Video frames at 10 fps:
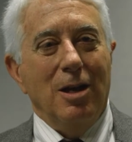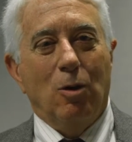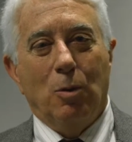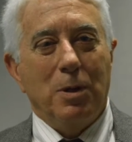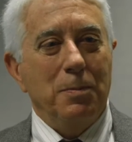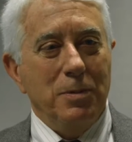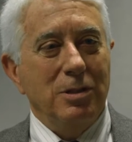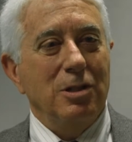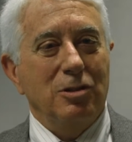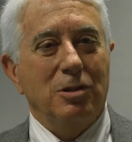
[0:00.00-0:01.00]
and the whole
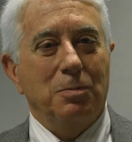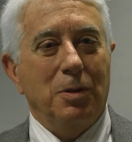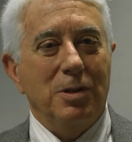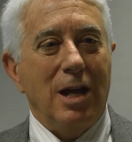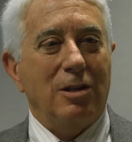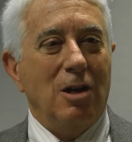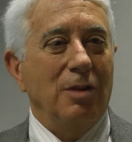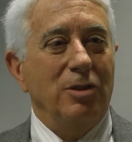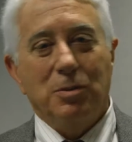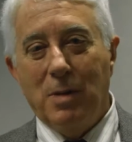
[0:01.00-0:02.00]
purpose is to protect
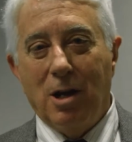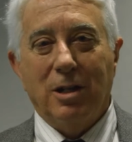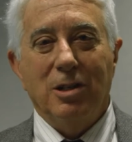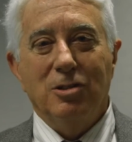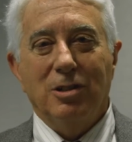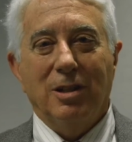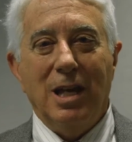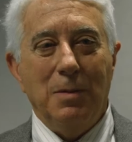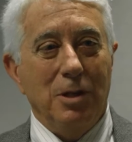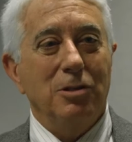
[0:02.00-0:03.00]
all of us Americans, to
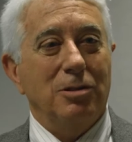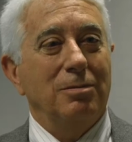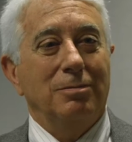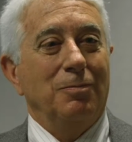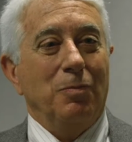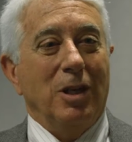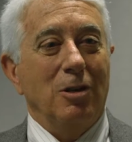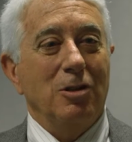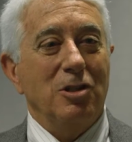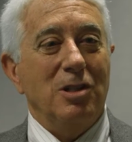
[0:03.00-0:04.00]
keep us,
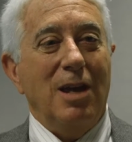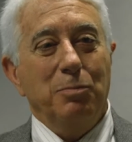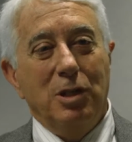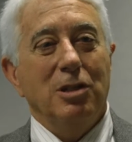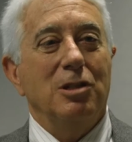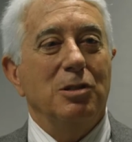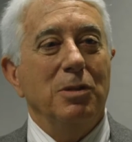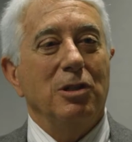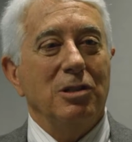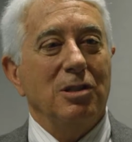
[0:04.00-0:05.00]
to save millions
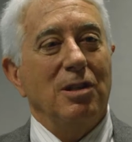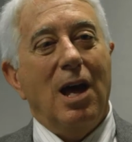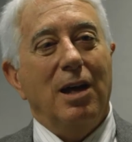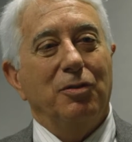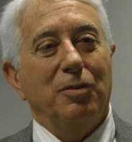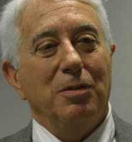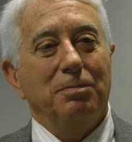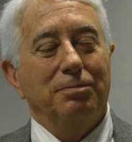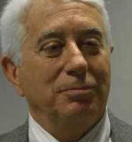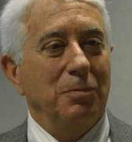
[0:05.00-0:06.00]
and millions of lives
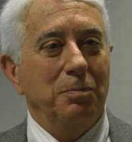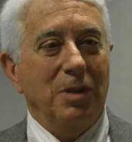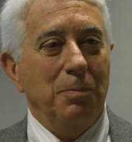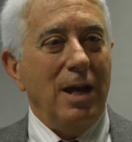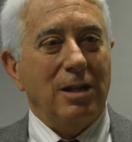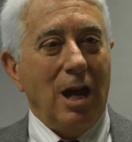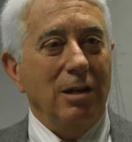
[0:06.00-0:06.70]
from the bad